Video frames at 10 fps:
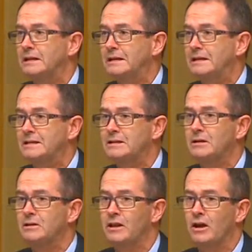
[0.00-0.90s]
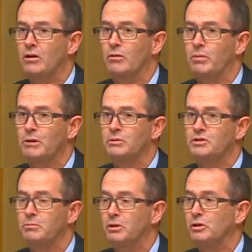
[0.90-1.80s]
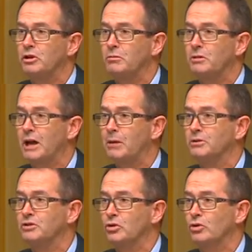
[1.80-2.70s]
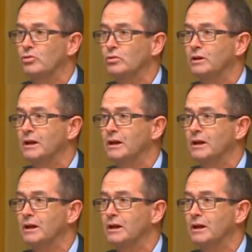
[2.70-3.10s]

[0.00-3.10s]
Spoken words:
is their people's ability to be able to